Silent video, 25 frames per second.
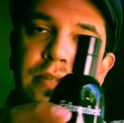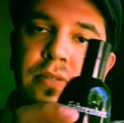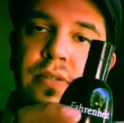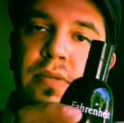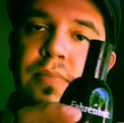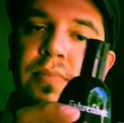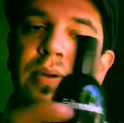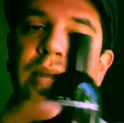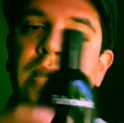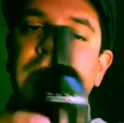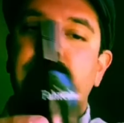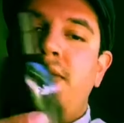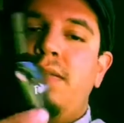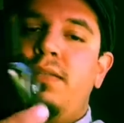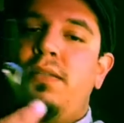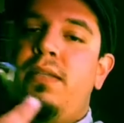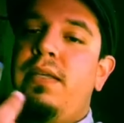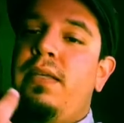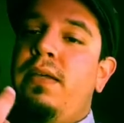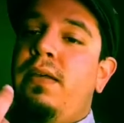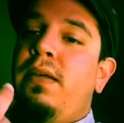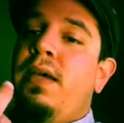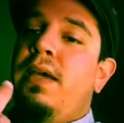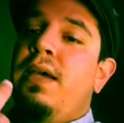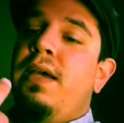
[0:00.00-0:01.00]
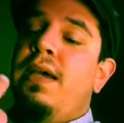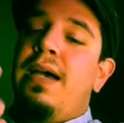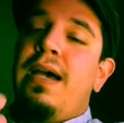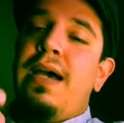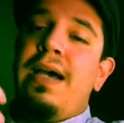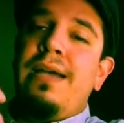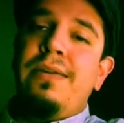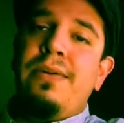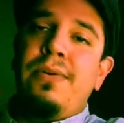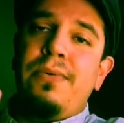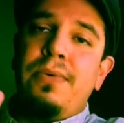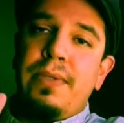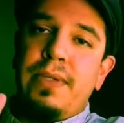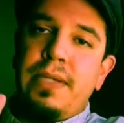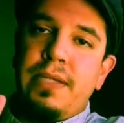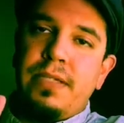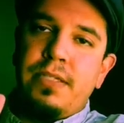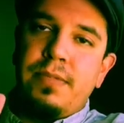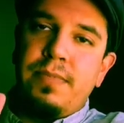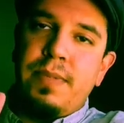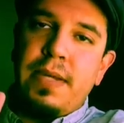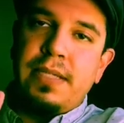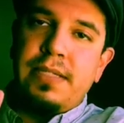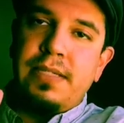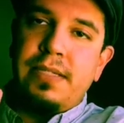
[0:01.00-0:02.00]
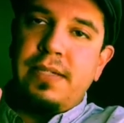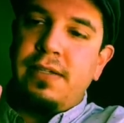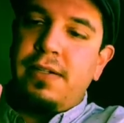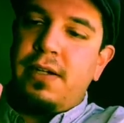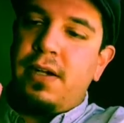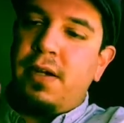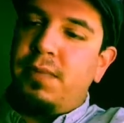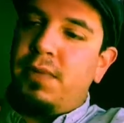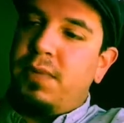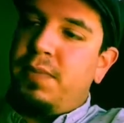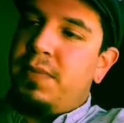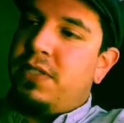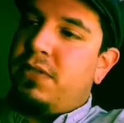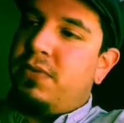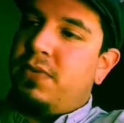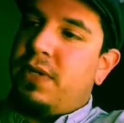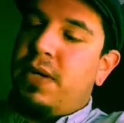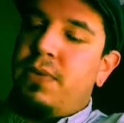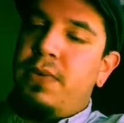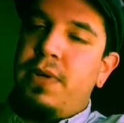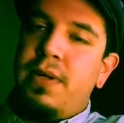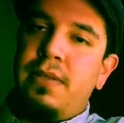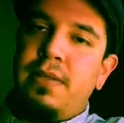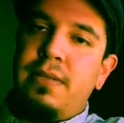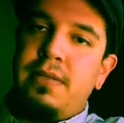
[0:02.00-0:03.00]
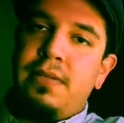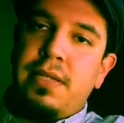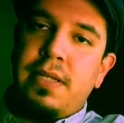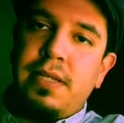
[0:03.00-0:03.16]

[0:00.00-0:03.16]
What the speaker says: Surprisingly, I don't really expect to get compliments when I wear this.